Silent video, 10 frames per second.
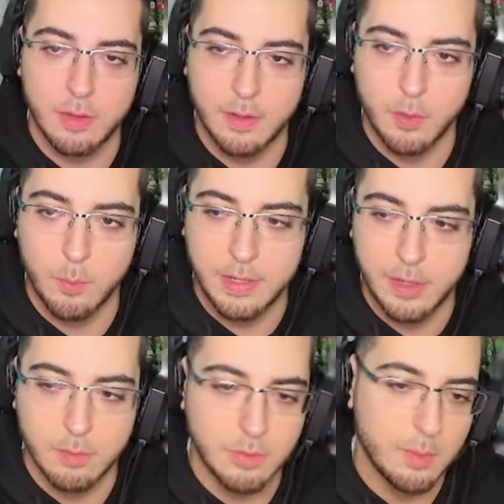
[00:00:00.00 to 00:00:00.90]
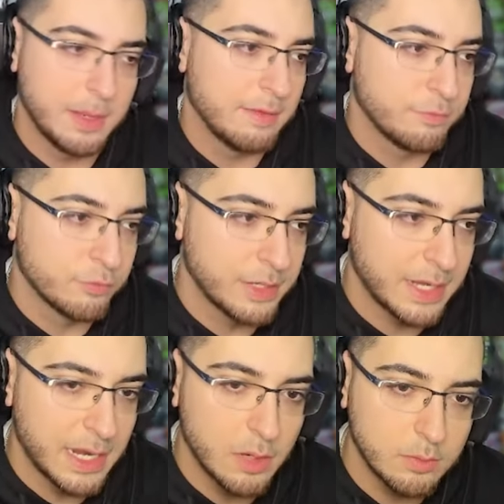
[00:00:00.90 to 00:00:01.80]
going into the window, bro. I'm gonna
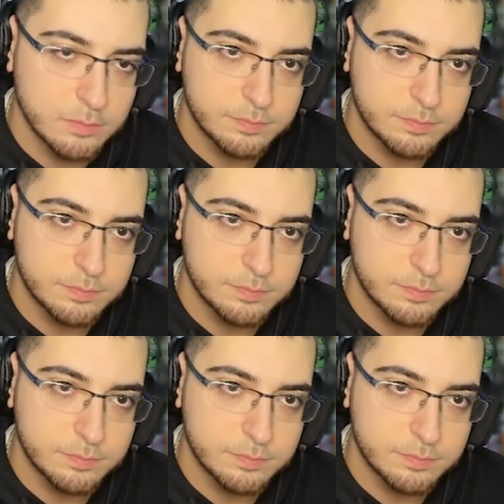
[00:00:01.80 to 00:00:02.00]
freak out.